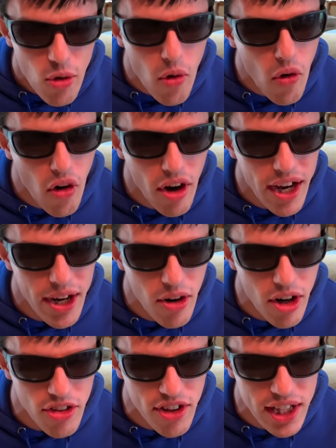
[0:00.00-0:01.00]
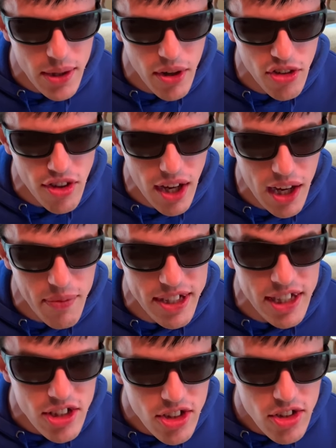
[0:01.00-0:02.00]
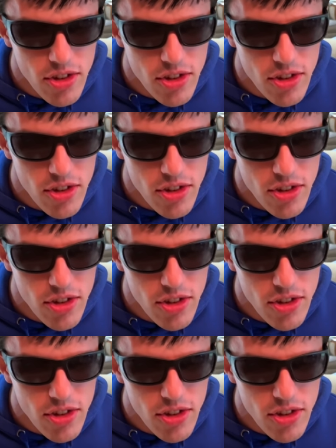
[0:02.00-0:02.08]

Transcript: Way worse than the wasabi.